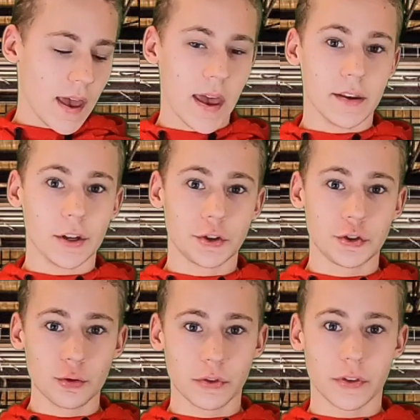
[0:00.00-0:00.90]
and it
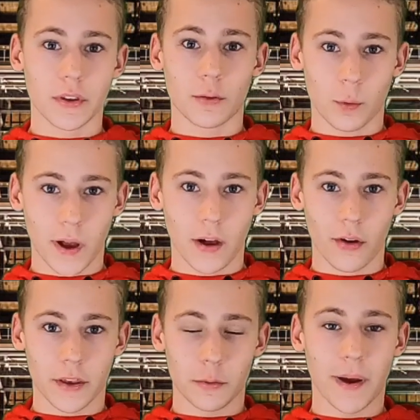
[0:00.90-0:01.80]
shoots as
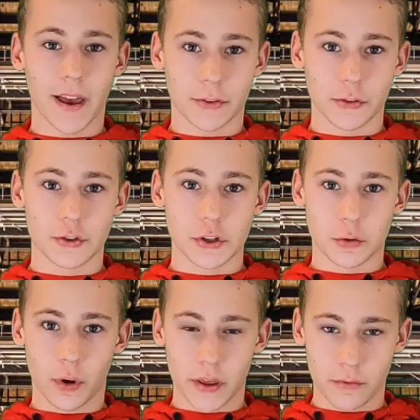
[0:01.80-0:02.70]
well as my
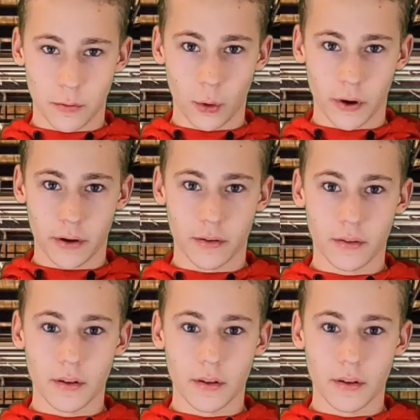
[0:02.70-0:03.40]
SSG24.